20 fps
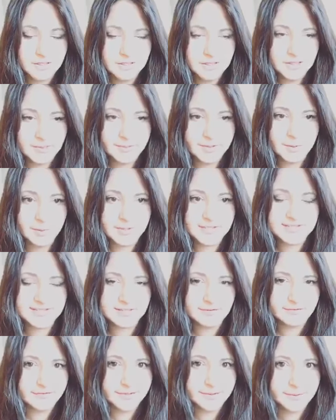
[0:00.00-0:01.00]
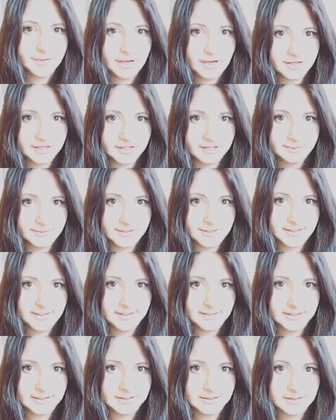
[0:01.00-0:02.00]
But what's the real argument
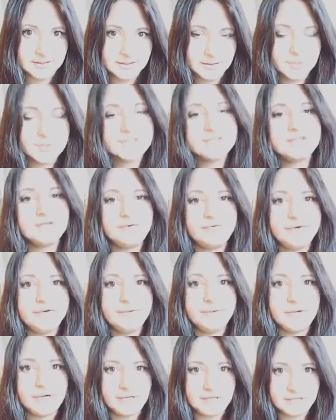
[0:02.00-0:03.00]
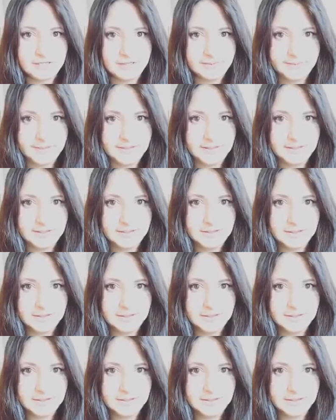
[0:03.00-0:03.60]
here? What's the real argument?